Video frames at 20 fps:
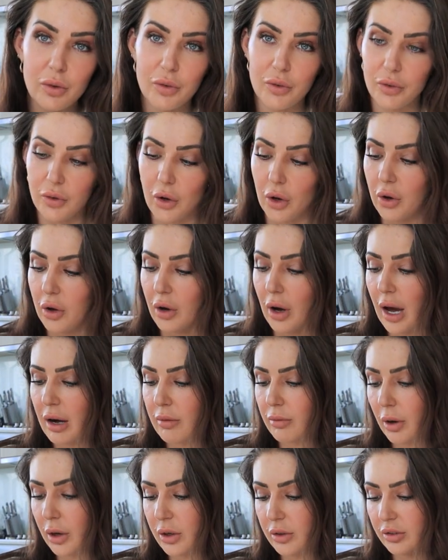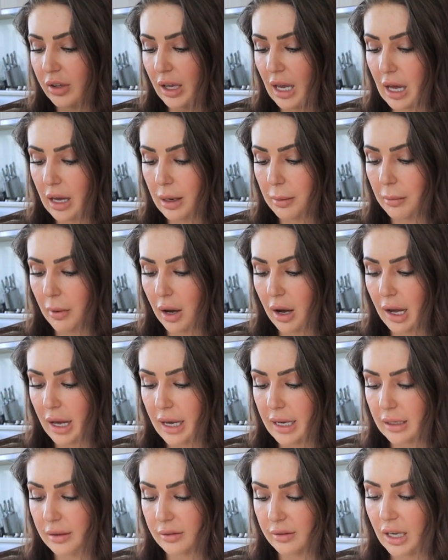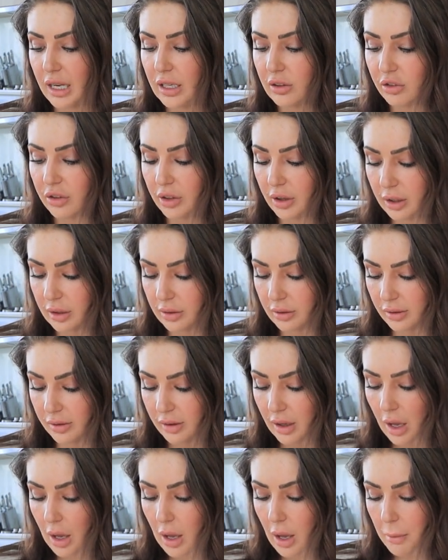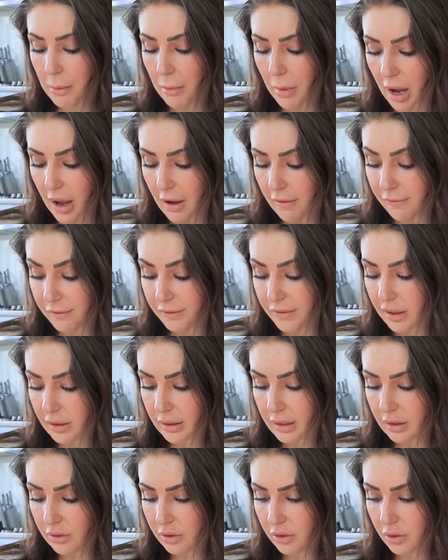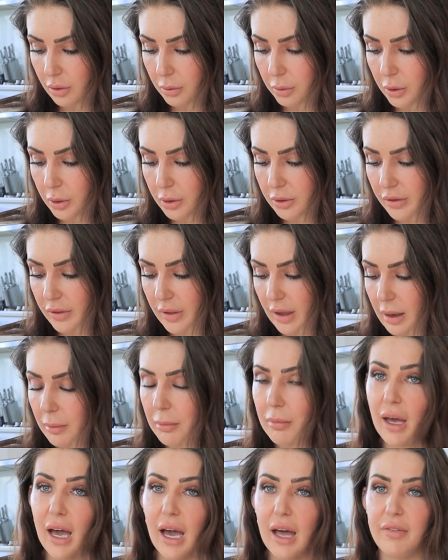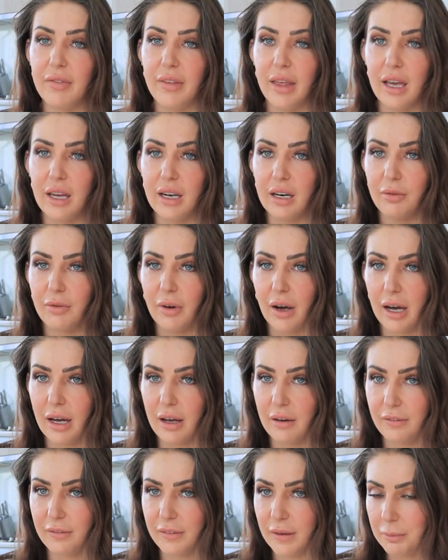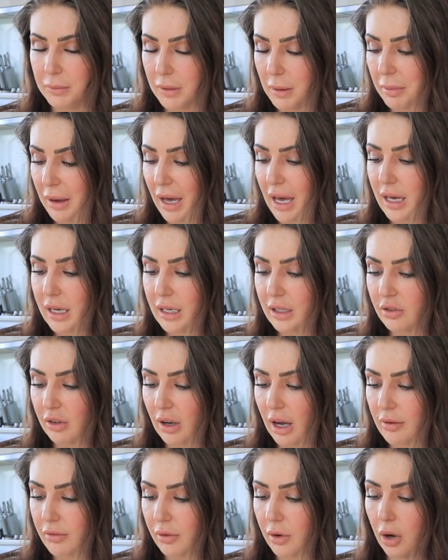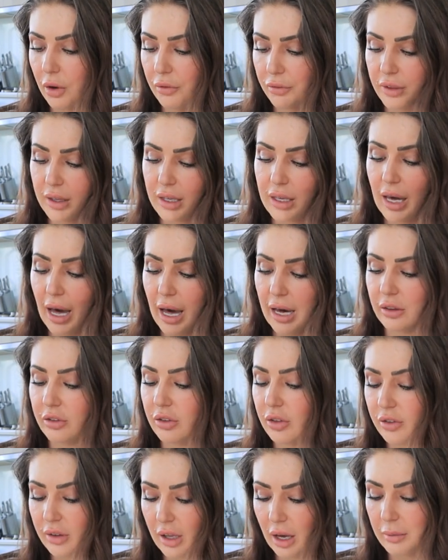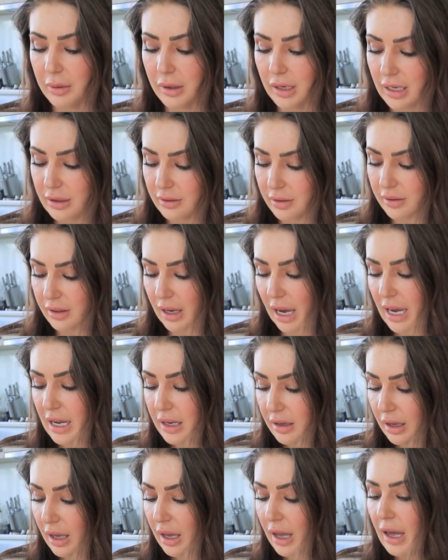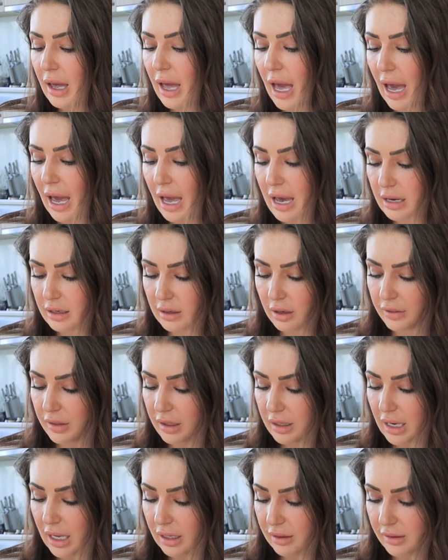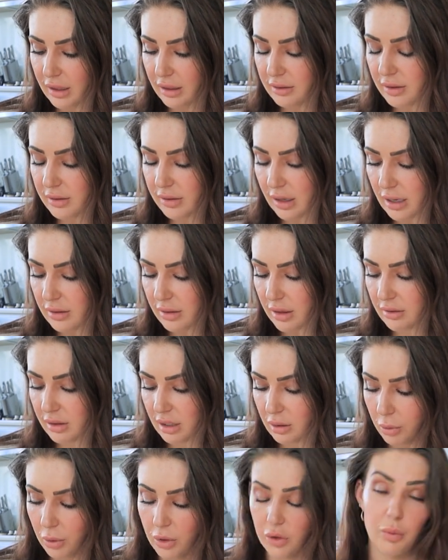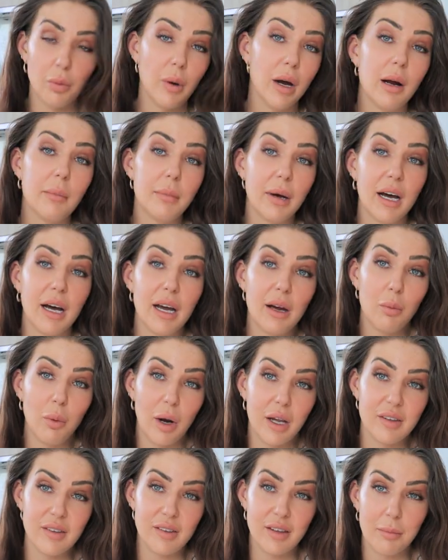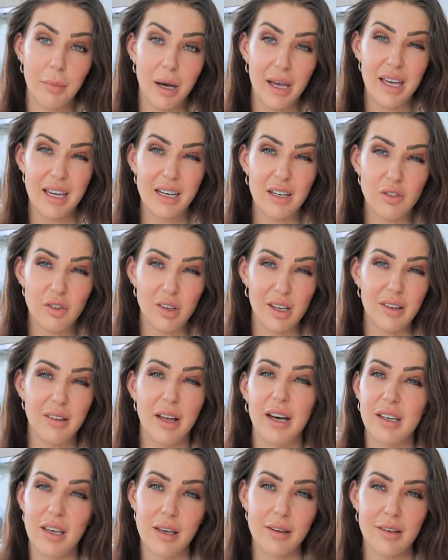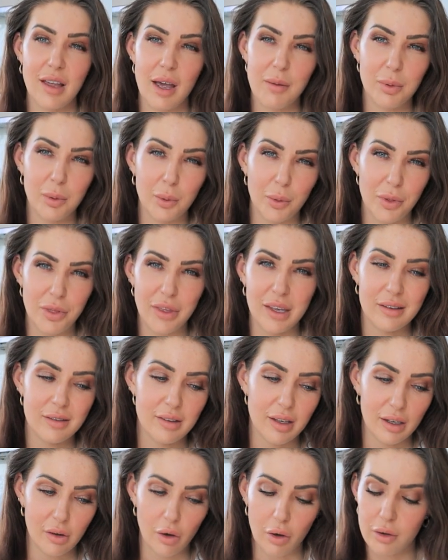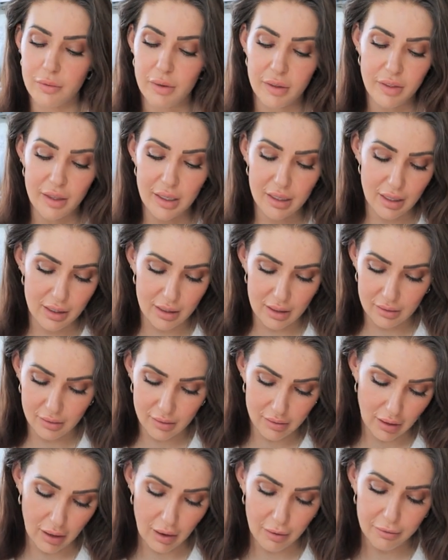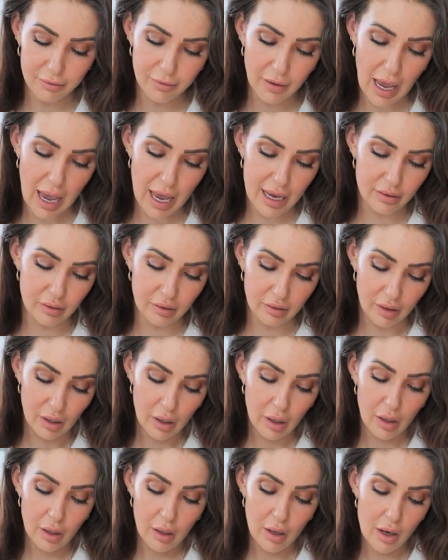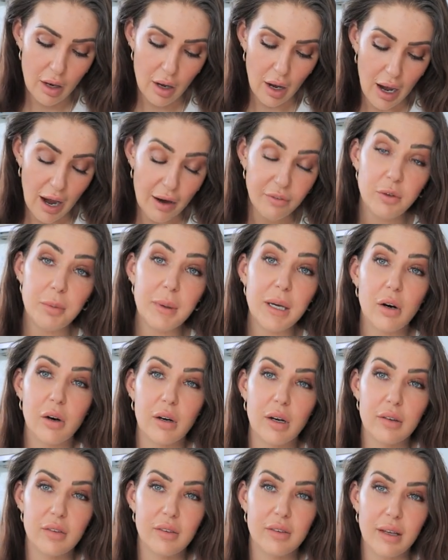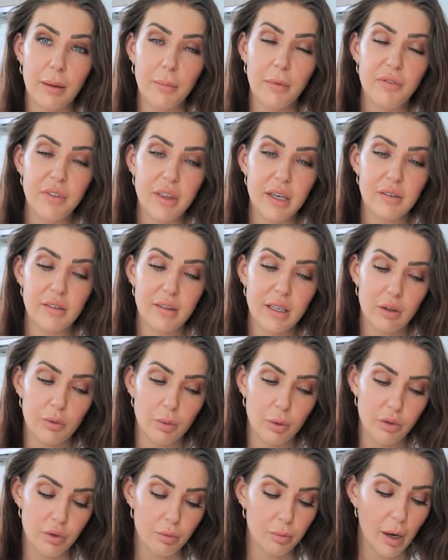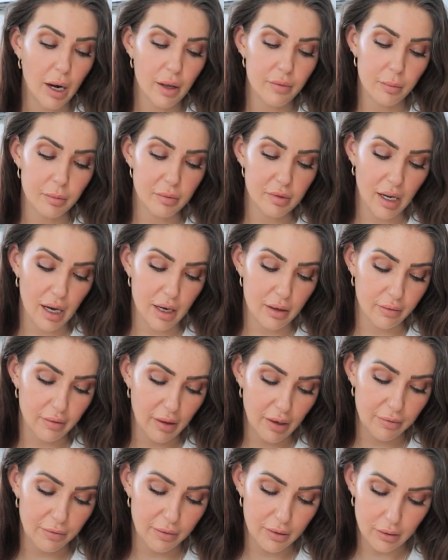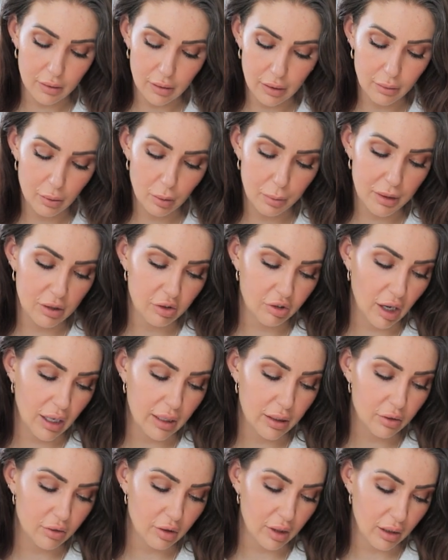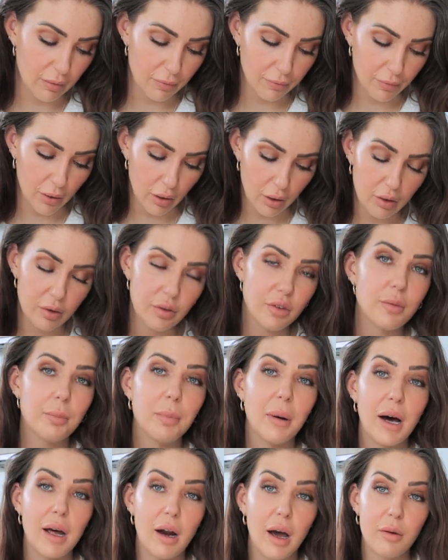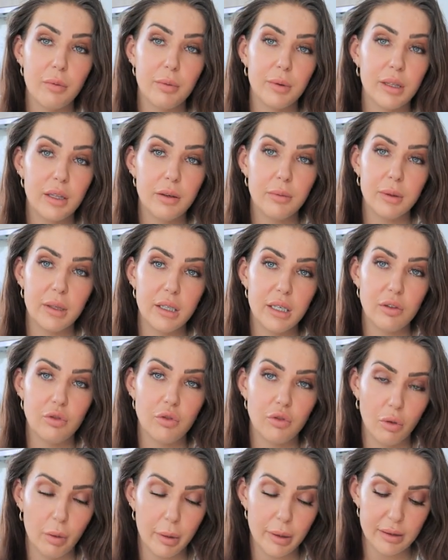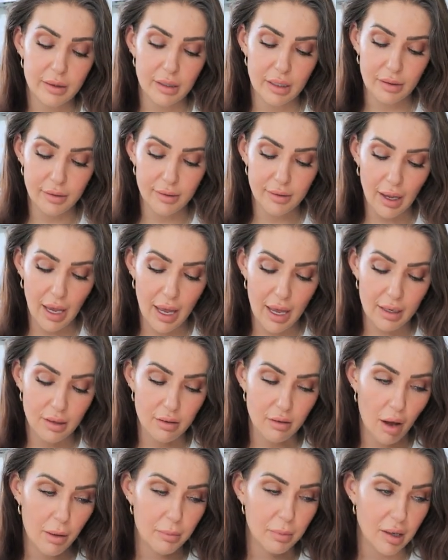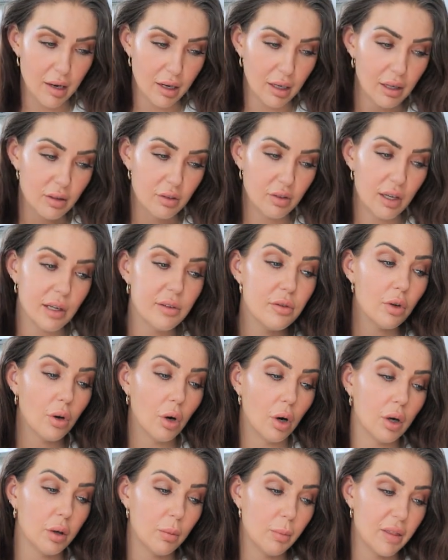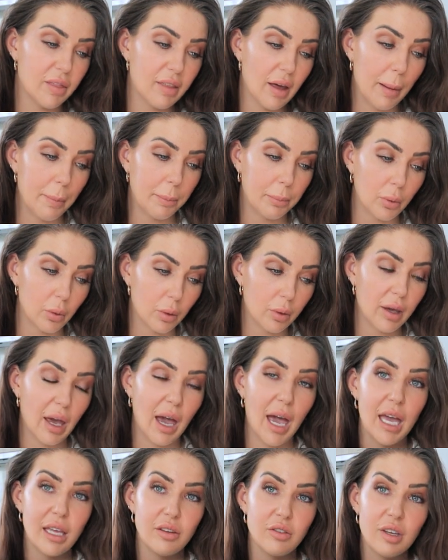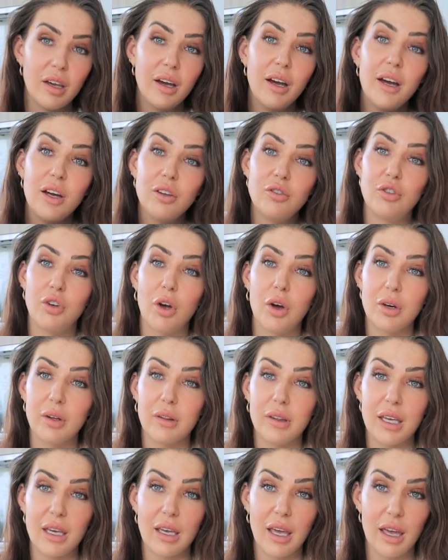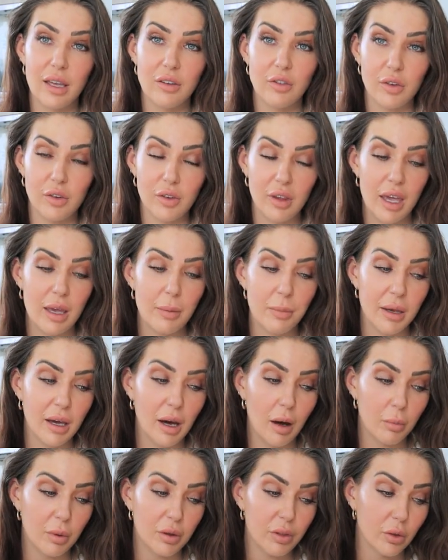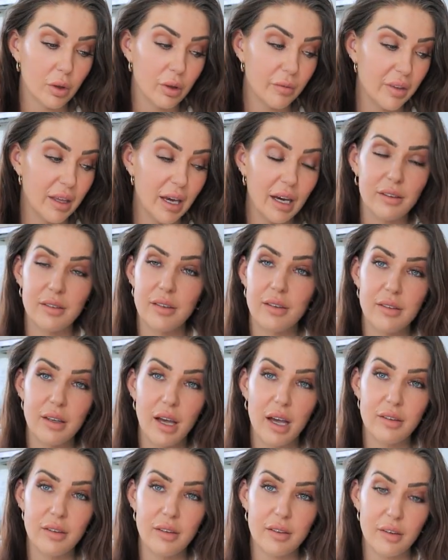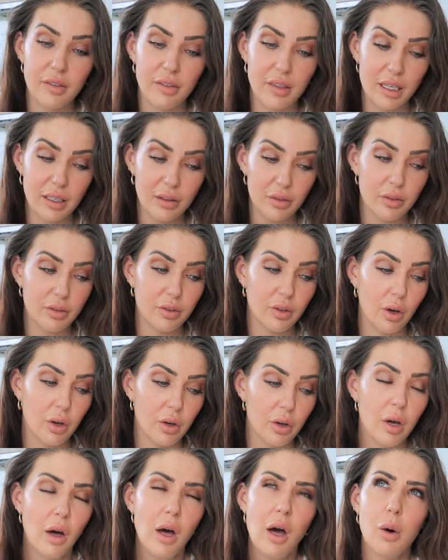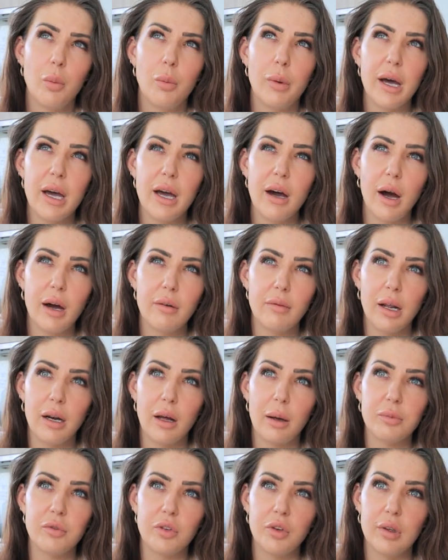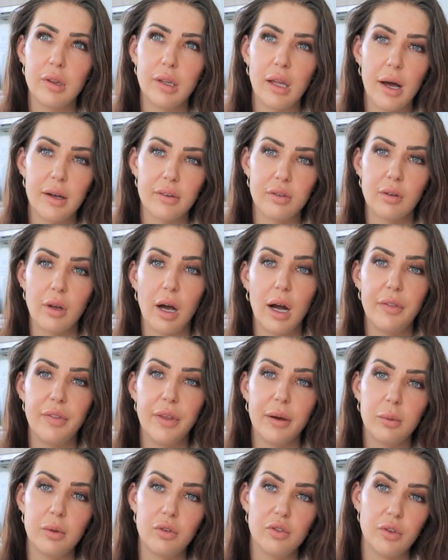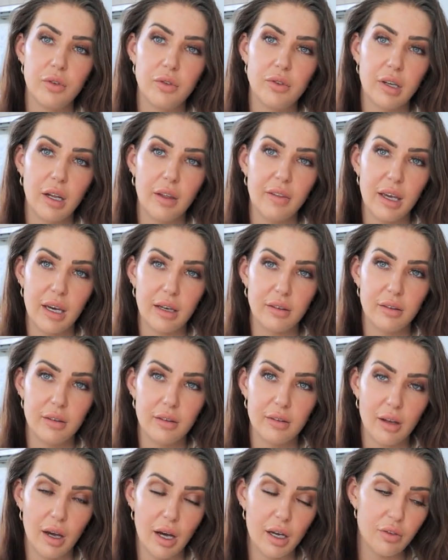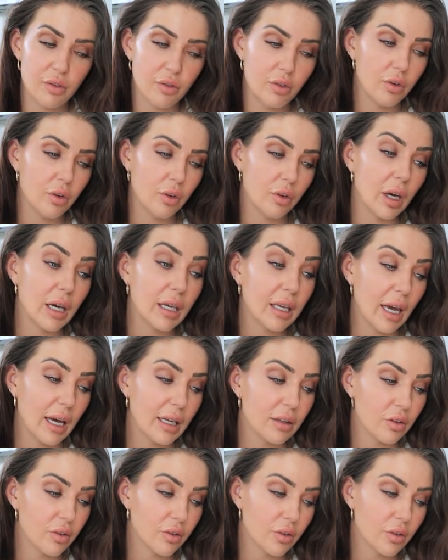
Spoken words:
So I wrote down my intentions, my feelings towards them. And then if I flip the page, I've got the actions I would need to take. And the next exercise I did was, where am I wasting my energy? Like, example, things like overthinking and stuff. And I have to be honest, some of these things, when you write them down, they feel a little bit challenging at first, but I really, really enjoyed this. And I'm going to continue on with that book and journaling and just keeping up with all of the exercises and things. So where I read up to last night, there was just another exercise to do again.